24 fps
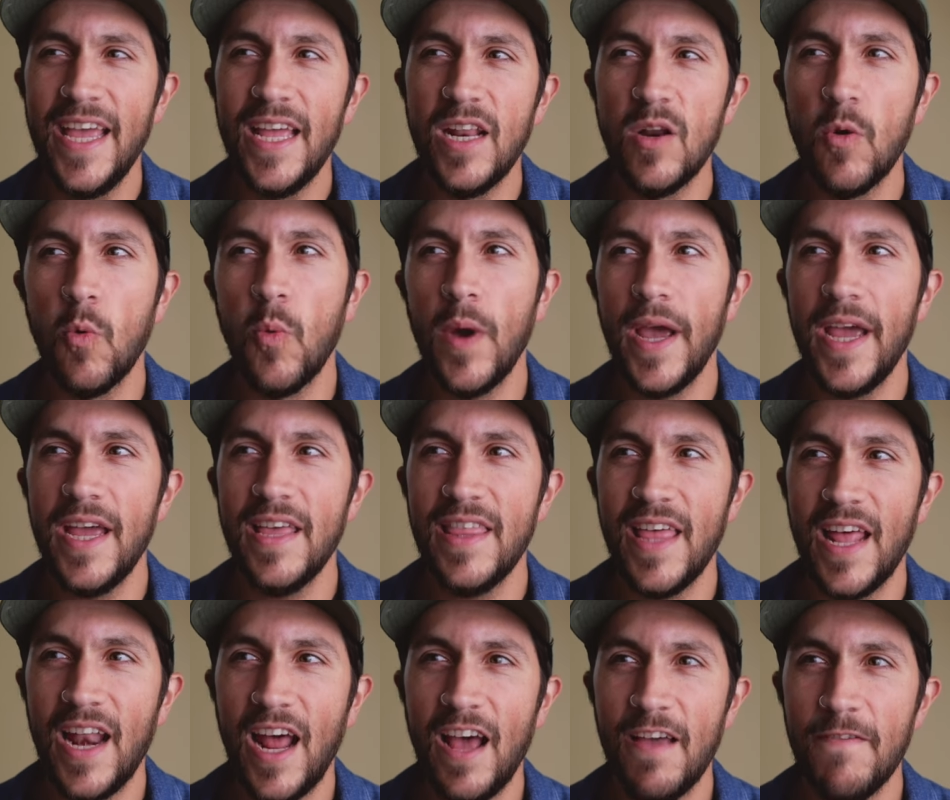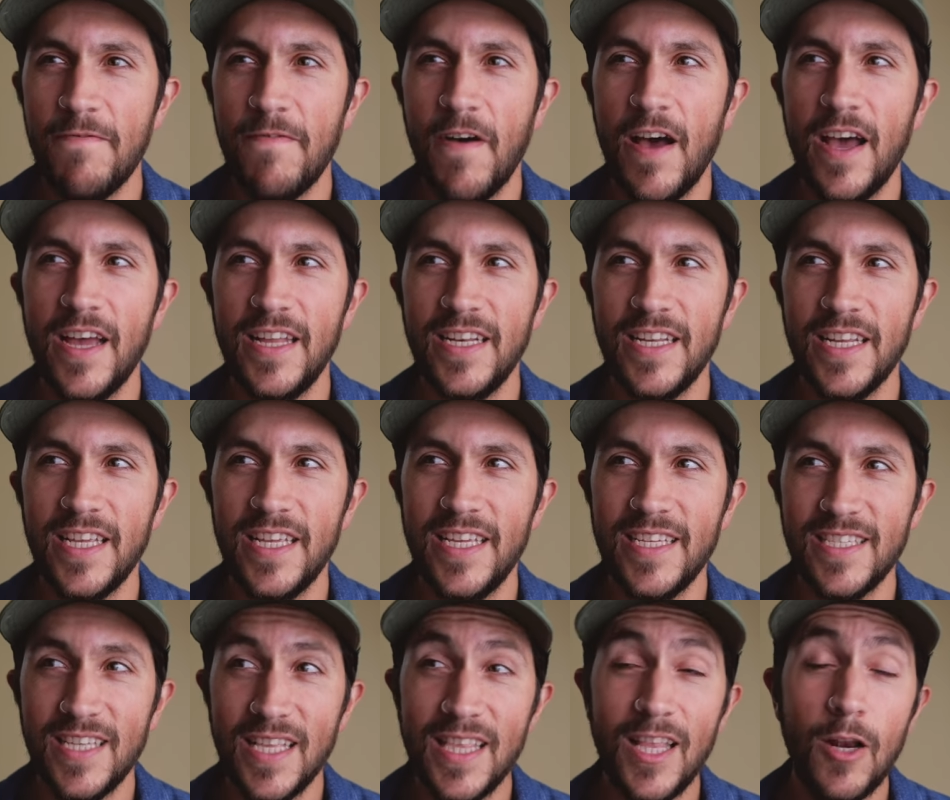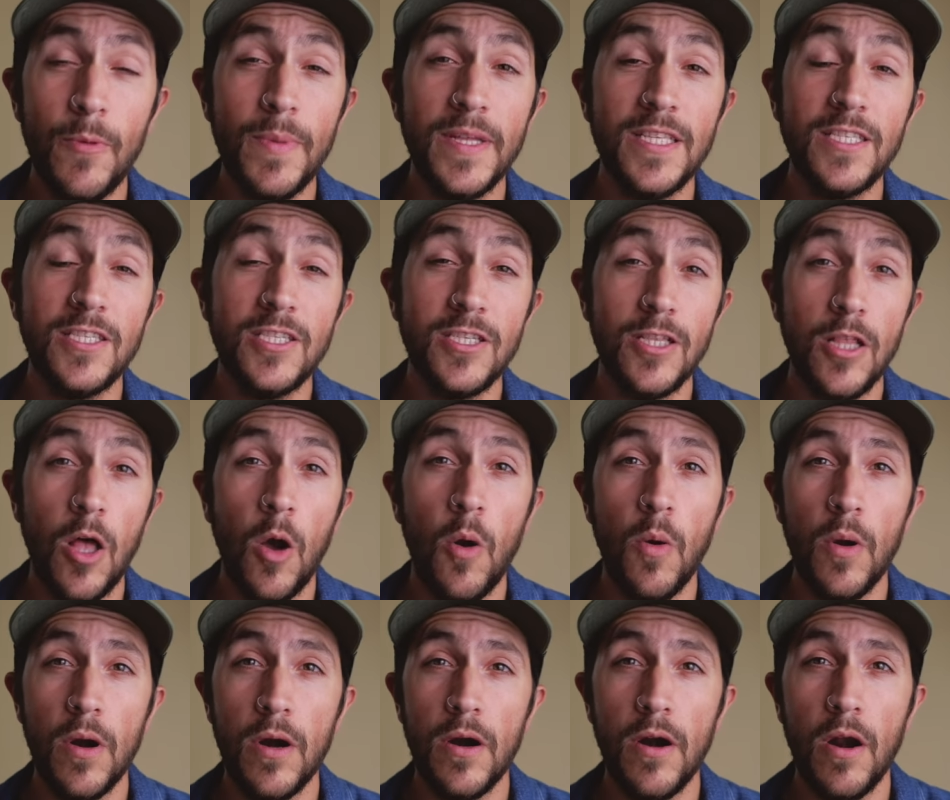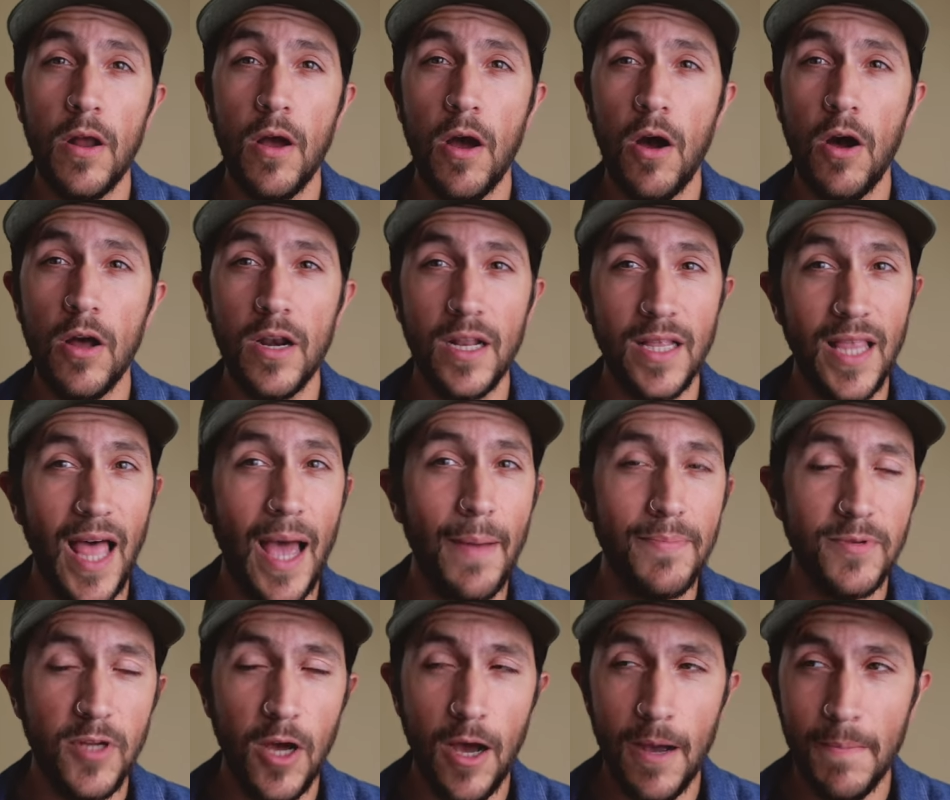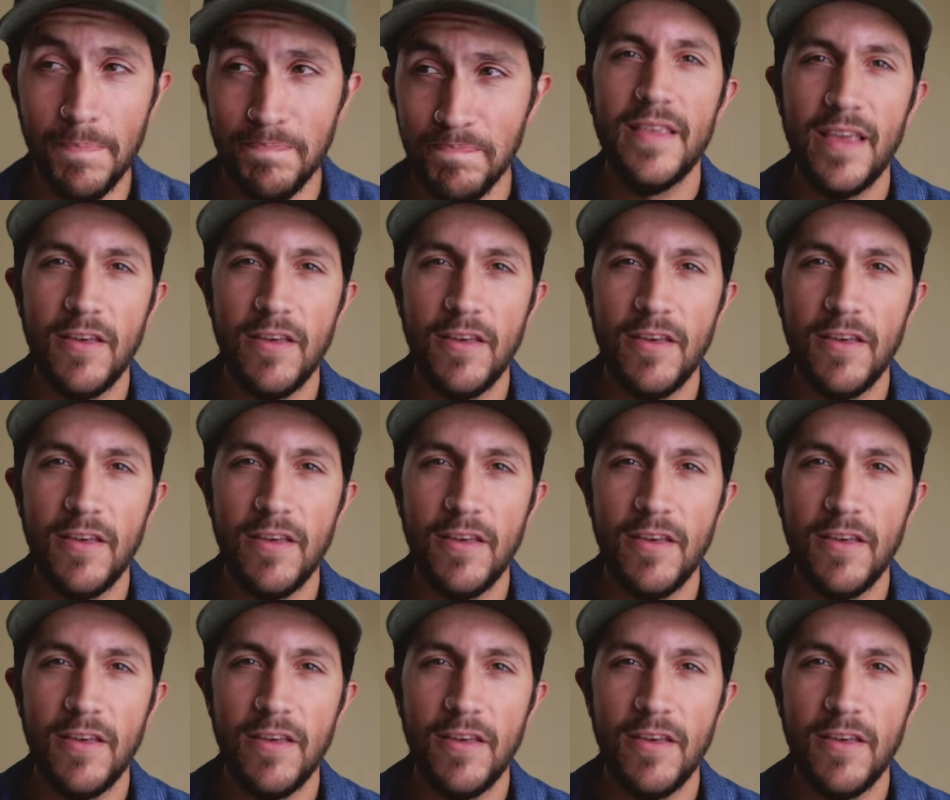in a way that I find is a little bit slower on a laptop.